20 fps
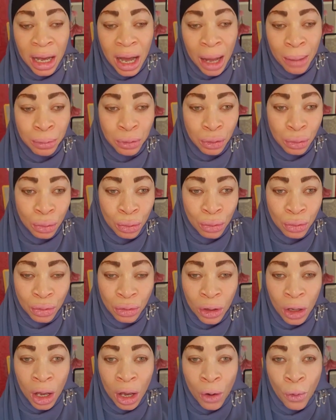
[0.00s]

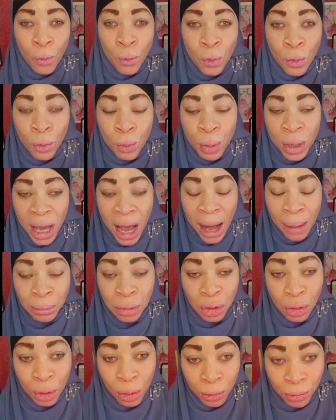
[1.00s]
capsules will be
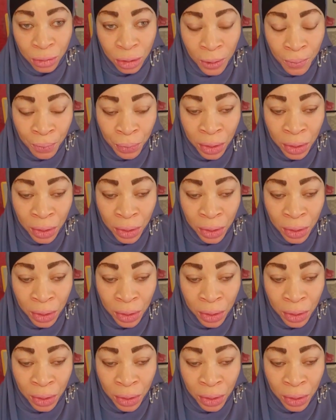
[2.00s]
absorbed.